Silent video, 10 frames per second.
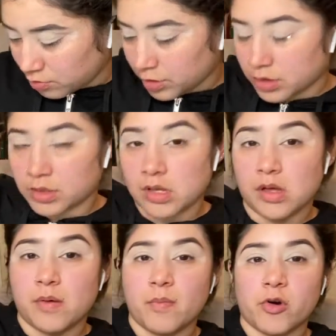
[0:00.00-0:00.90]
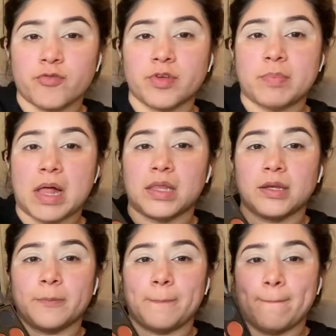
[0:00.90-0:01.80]
on the side of my eyebrows, so
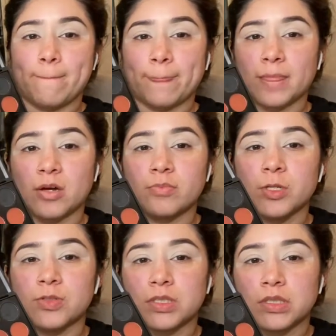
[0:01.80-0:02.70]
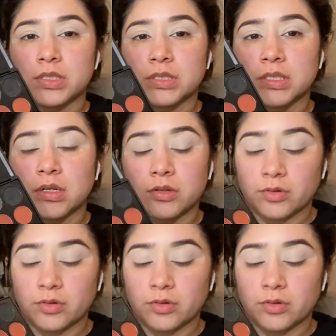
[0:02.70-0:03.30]
when I create that